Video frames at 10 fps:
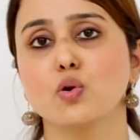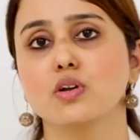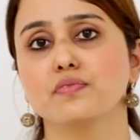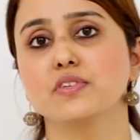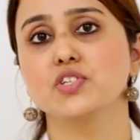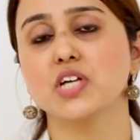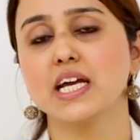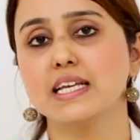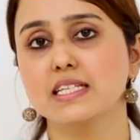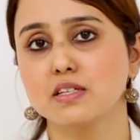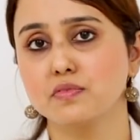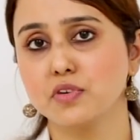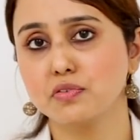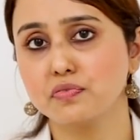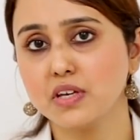or if the child has
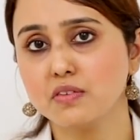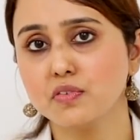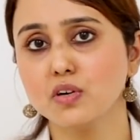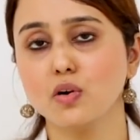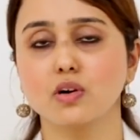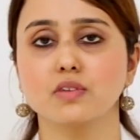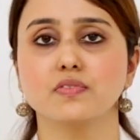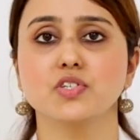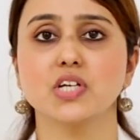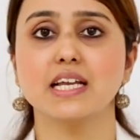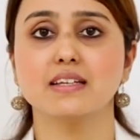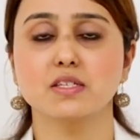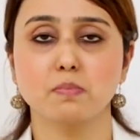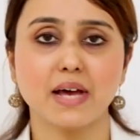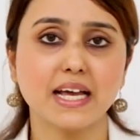severe fever, or if the child
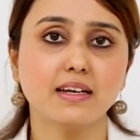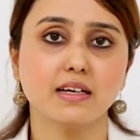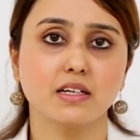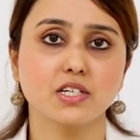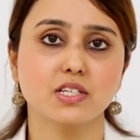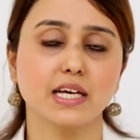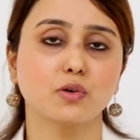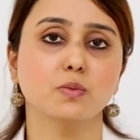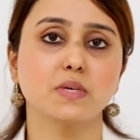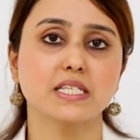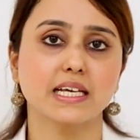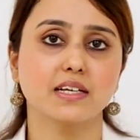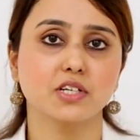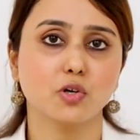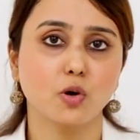is malnourished, there could be
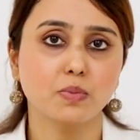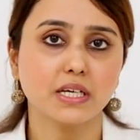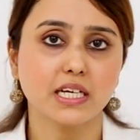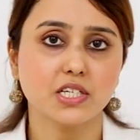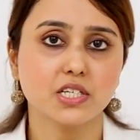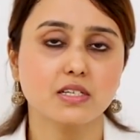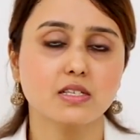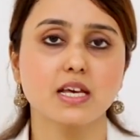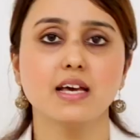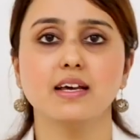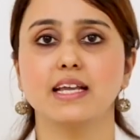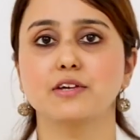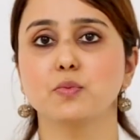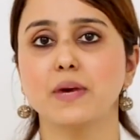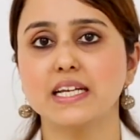secondary complications
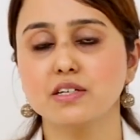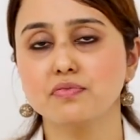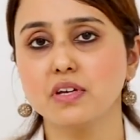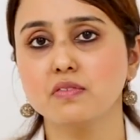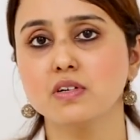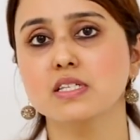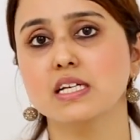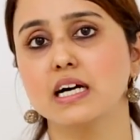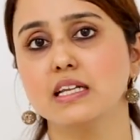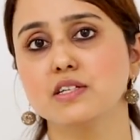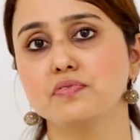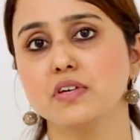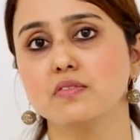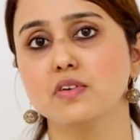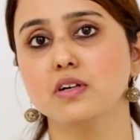like rheumatic fever, scarlet
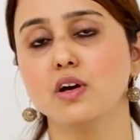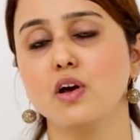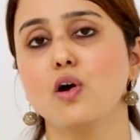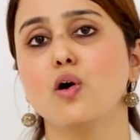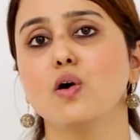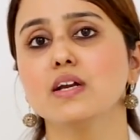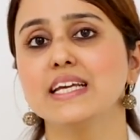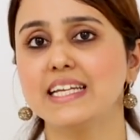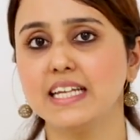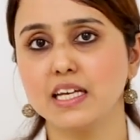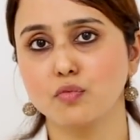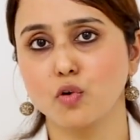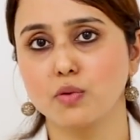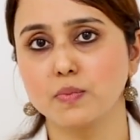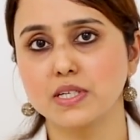fever, or kidney
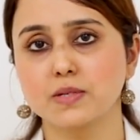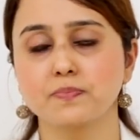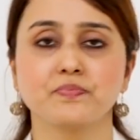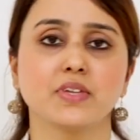involvement.